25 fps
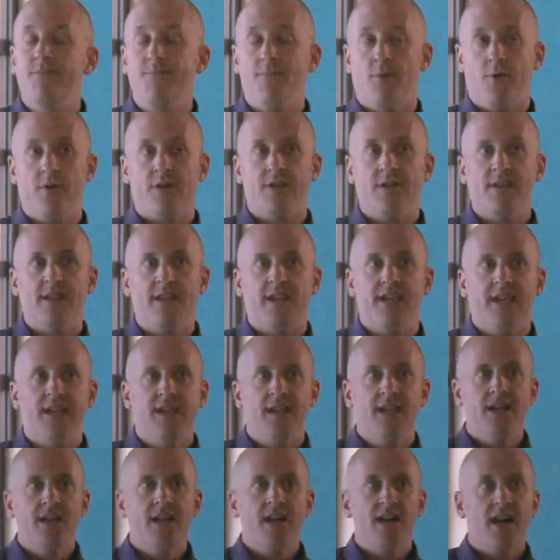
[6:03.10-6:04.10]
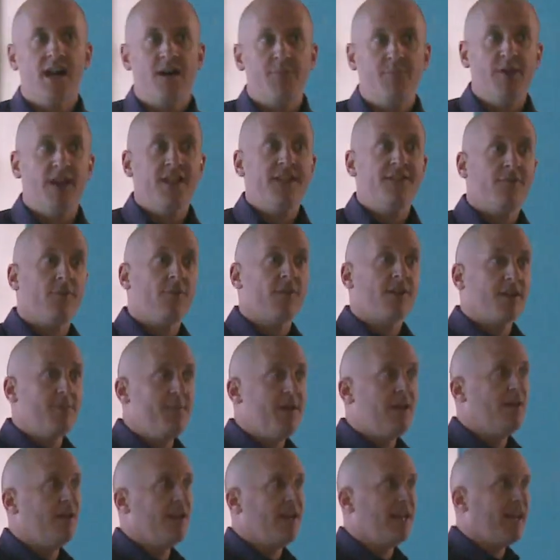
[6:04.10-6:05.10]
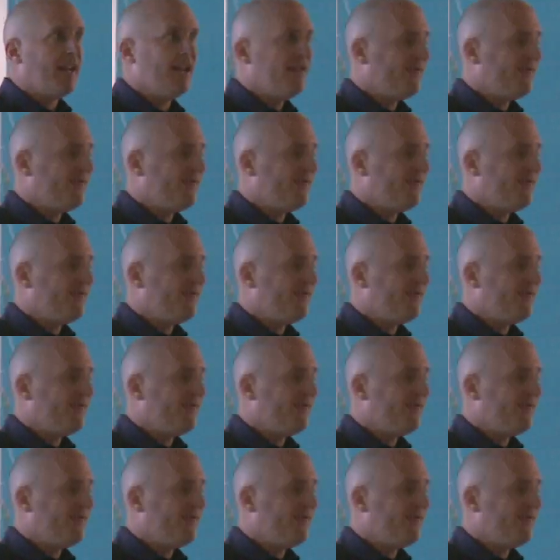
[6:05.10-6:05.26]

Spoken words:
importantly, a place for community